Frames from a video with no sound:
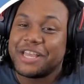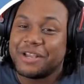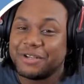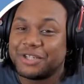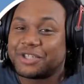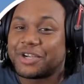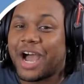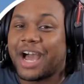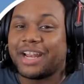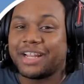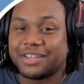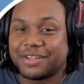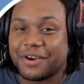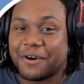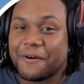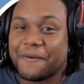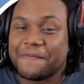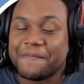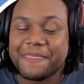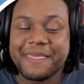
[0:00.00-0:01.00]
tried it,
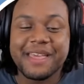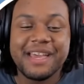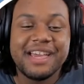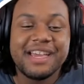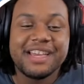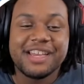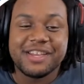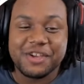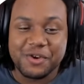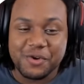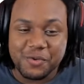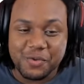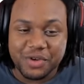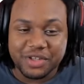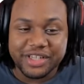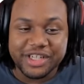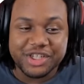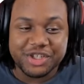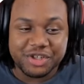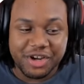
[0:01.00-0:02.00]
though. You
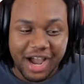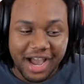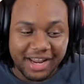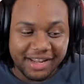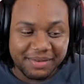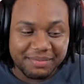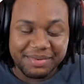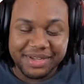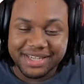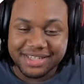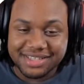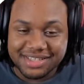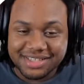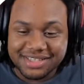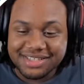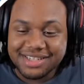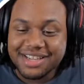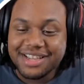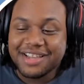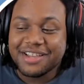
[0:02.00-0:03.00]
really tried it,
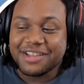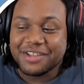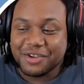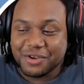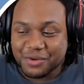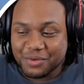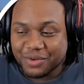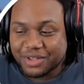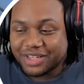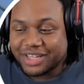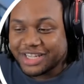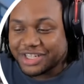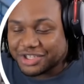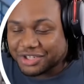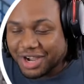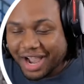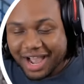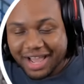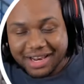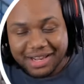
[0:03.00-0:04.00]
bitch. You really
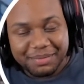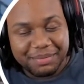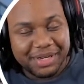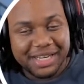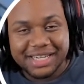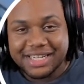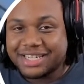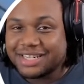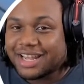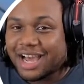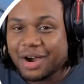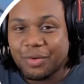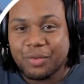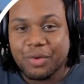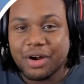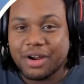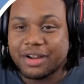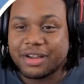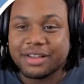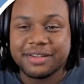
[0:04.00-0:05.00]
tried it, but it did not
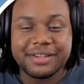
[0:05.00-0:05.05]
work.